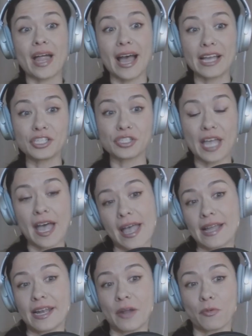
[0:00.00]
that I just
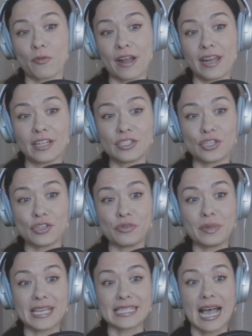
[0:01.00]
ended up running into
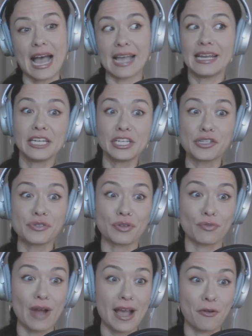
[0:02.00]
you because I needed to
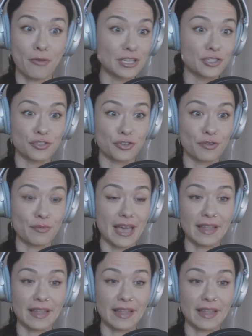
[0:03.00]
use the restroom.